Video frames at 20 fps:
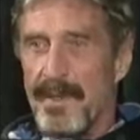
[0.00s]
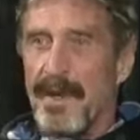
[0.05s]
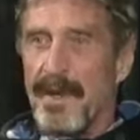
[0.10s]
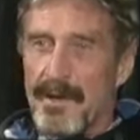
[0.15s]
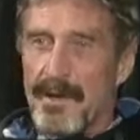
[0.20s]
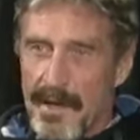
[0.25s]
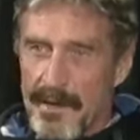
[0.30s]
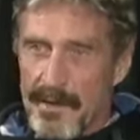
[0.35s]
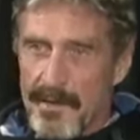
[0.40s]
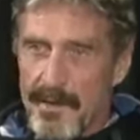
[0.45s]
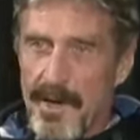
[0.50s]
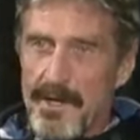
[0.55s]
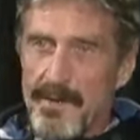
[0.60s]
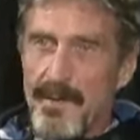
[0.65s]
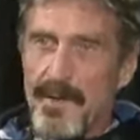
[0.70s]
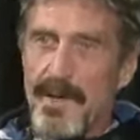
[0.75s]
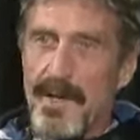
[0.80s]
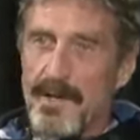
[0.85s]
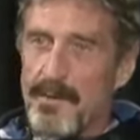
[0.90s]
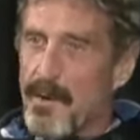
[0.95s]
And, and
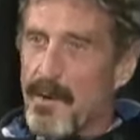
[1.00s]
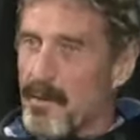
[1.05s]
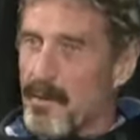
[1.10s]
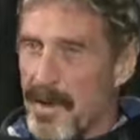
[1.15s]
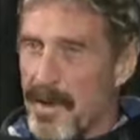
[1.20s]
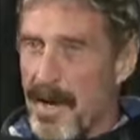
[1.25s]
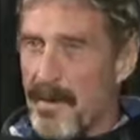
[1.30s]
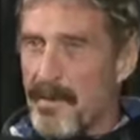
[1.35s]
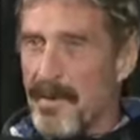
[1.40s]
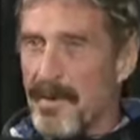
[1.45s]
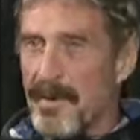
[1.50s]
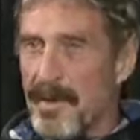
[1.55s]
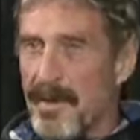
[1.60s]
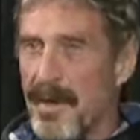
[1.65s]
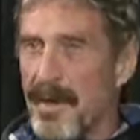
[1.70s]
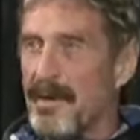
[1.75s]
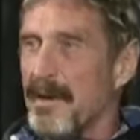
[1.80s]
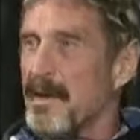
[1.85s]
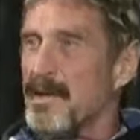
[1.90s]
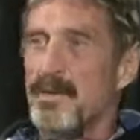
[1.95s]
trust me, that's what will happen.
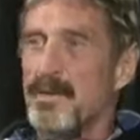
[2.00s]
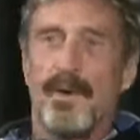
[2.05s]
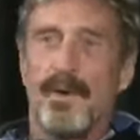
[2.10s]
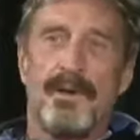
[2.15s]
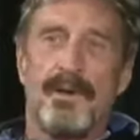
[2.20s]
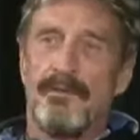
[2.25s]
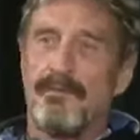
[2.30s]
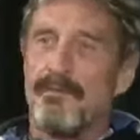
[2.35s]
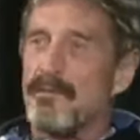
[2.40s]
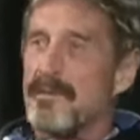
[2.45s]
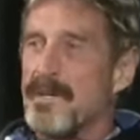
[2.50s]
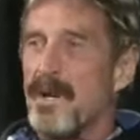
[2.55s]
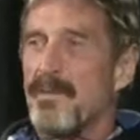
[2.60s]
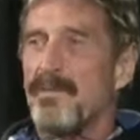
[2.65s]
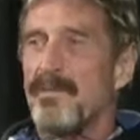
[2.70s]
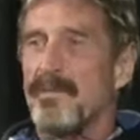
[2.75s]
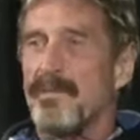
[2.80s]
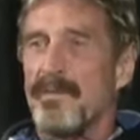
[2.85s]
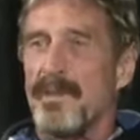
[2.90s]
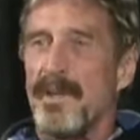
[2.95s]
And that's when
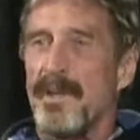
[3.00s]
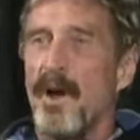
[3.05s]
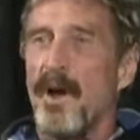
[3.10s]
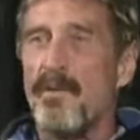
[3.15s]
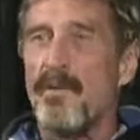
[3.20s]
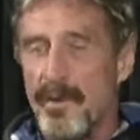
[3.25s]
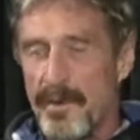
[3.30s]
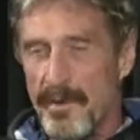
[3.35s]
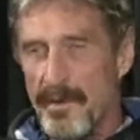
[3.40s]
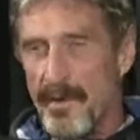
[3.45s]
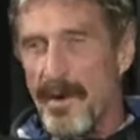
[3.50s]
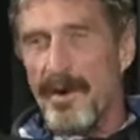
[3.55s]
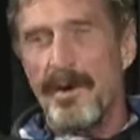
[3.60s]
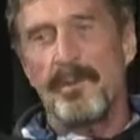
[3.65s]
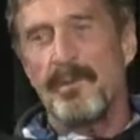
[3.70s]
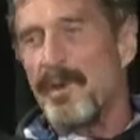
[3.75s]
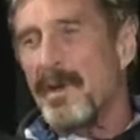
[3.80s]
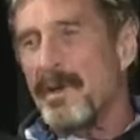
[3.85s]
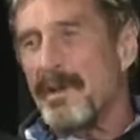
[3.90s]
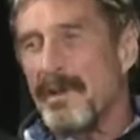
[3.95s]
some, the overthrow, I
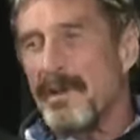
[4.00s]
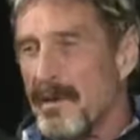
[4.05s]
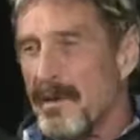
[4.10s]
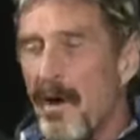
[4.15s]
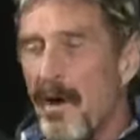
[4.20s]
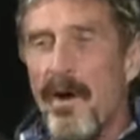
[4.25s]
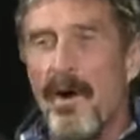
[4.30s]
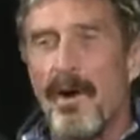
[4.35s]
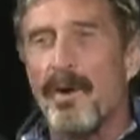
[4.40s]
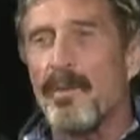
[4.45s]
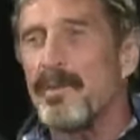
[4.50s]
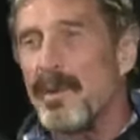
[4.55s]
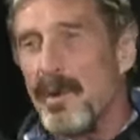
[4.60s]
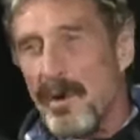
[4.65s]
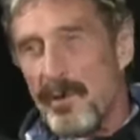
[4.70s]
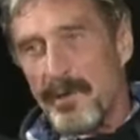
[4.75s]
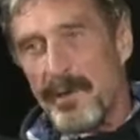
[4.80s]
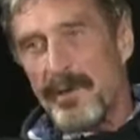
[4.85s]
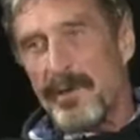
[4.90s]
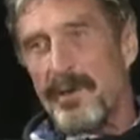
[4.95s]
don't mean the armed
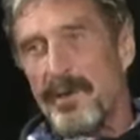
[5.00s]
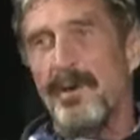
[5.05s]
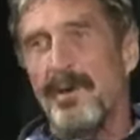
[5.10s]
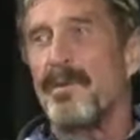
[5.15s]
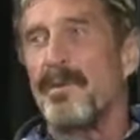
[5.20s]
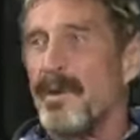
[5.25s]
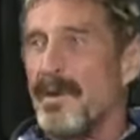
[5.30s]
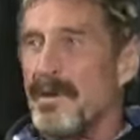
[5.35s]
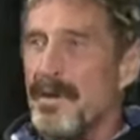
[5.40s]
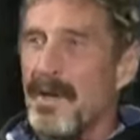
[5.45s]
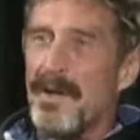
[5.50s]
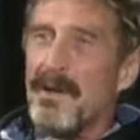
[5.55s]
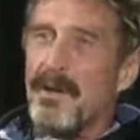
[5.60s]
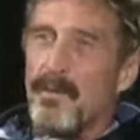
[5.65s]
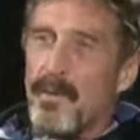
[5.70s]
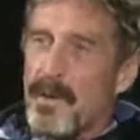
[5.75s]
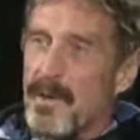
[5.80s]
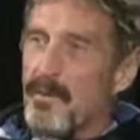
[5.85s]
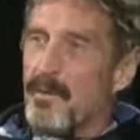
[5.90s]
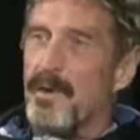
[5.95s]
overthrow. I mean,
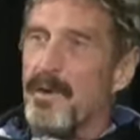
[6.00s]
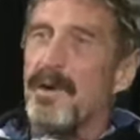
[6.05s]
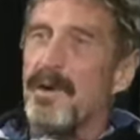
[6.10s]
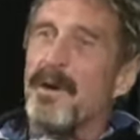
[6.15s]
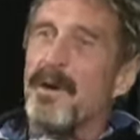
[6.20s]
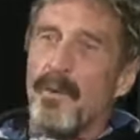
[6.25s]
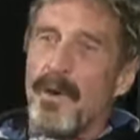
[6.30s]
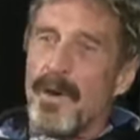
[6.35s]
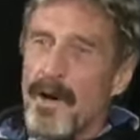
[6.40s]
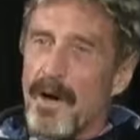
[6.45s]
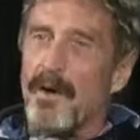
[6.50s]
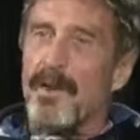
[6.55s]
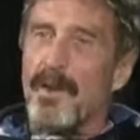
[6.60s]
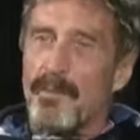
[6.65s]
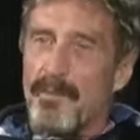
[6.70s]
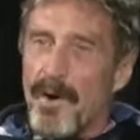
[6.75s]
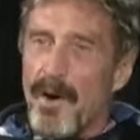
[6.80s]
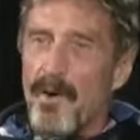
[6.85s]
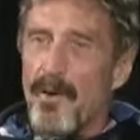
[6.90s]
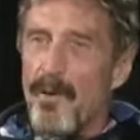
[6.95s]
we, we, we go to
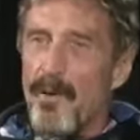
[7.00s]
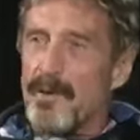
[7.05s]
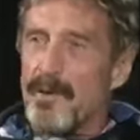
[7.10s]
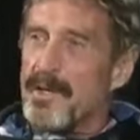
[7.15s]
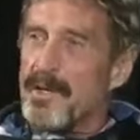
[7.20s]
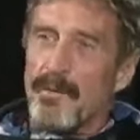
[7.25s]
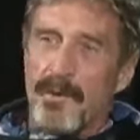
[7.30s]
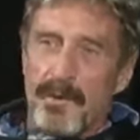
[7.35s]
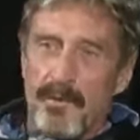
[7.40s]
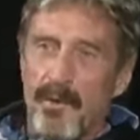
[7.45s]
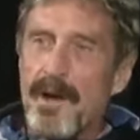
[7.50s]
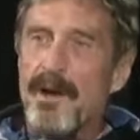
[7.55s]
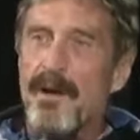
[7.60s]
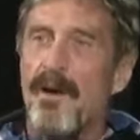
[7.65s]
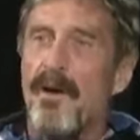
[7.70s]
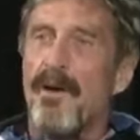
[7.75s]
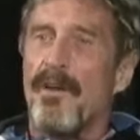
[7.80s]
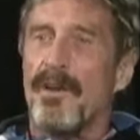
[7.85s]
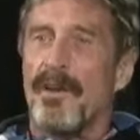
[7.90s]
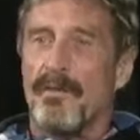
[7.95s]
the polls and we
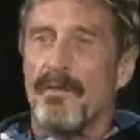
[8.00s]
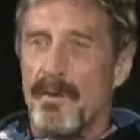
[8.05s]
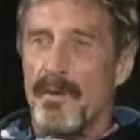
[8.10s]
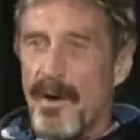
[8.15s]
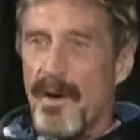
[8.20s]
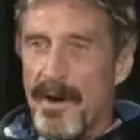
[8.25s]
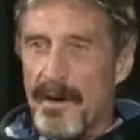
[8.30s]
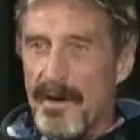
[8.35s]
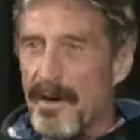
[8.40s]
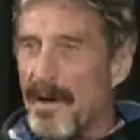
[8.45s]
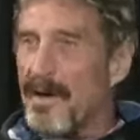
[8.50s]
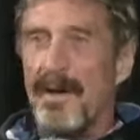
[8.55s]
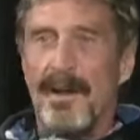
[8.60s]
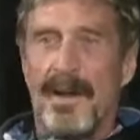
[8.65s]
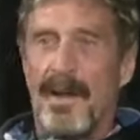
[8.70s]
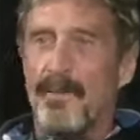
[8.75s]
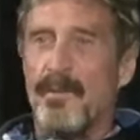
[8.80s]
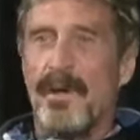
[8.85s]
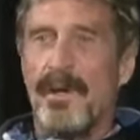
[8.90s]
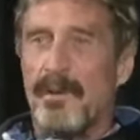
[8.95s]
recall everybody.
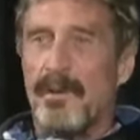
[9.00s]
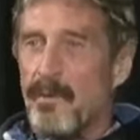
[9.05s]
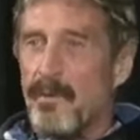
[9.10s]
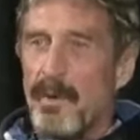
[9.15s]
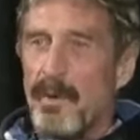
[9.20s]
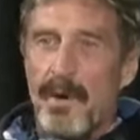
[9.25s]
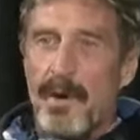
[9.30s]
and we A